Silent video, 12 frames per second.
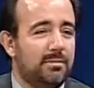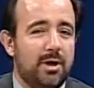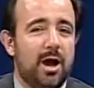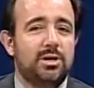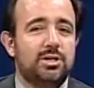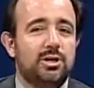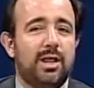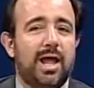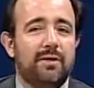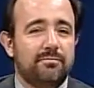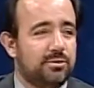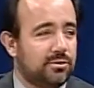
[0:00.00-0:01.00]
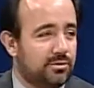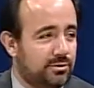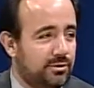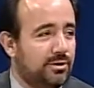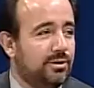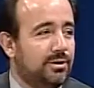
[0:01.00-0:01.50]
Pay them until
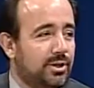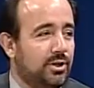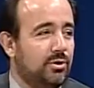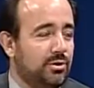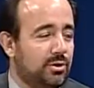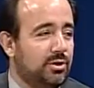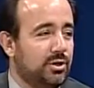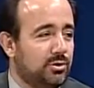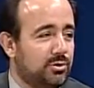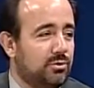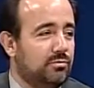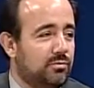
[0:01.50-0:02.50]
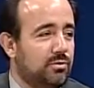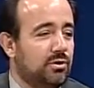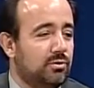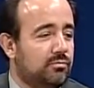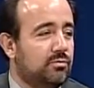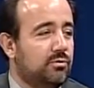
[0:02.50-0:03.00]
after, you know,
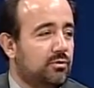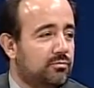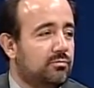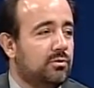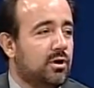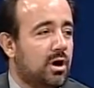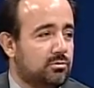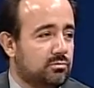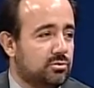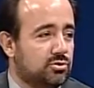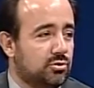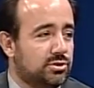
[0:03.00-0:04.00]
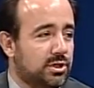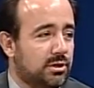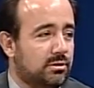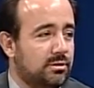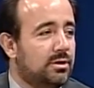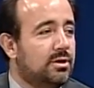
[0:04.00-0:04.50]
you've gone through the short
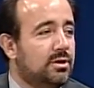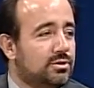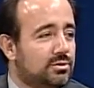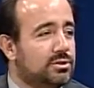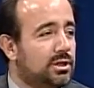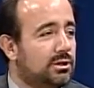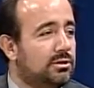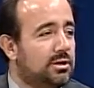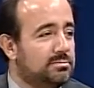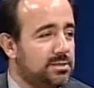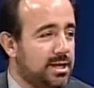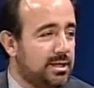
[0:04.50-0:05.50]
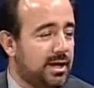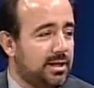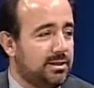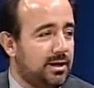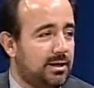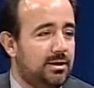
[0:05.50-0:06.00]
sale. So it's little tips like
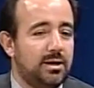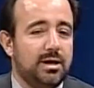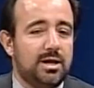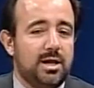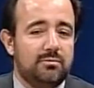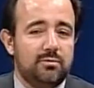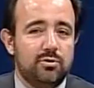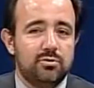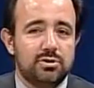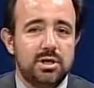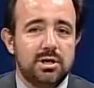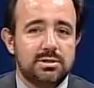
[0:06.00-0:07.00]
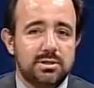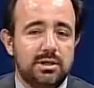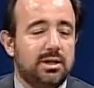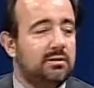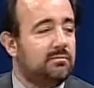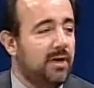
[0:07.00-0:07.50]
that. Then if you see
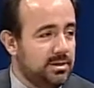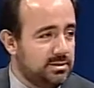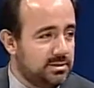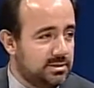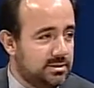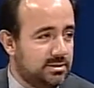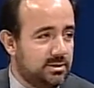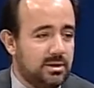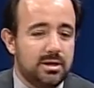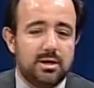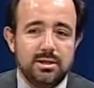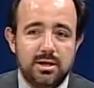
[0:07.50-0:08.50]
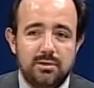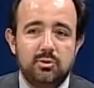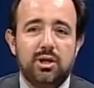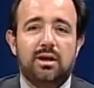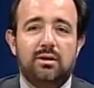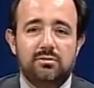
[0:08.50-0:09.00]
us in advance,
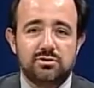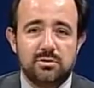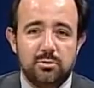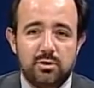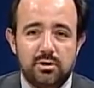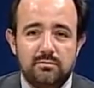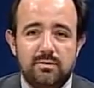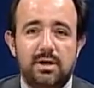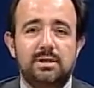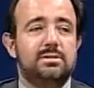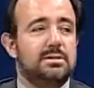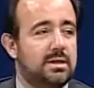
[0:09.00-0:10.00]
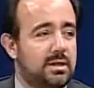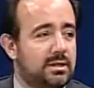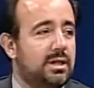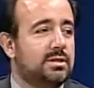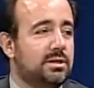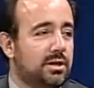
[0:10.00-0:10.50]
then we can give you some good advice
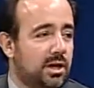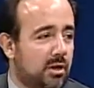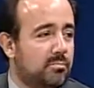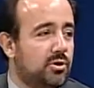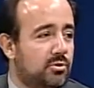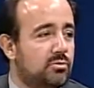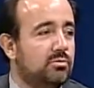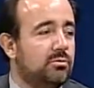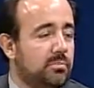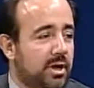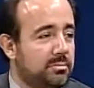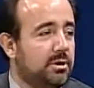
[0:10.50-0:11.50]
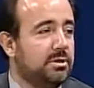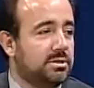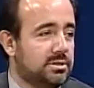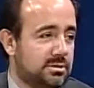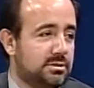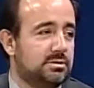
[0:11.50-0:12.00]
that's going to help you make
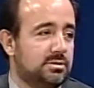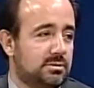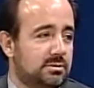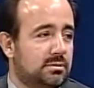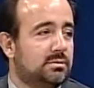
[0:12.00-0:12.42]
better decisions.